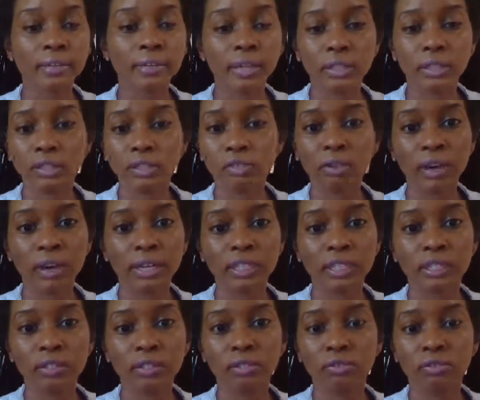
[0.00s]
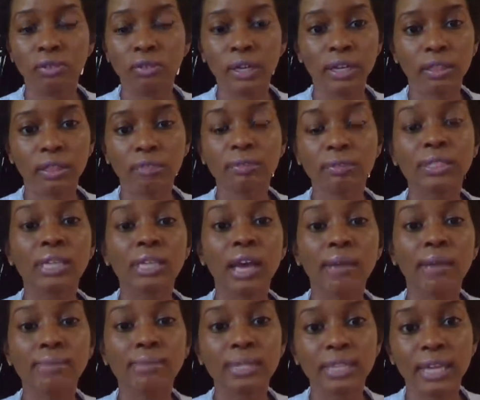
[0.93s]
Like try to drink it three
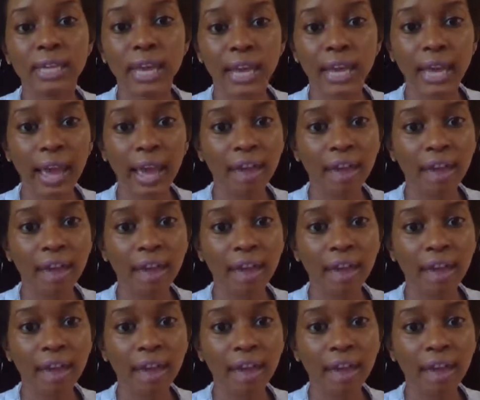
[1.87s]
times a day.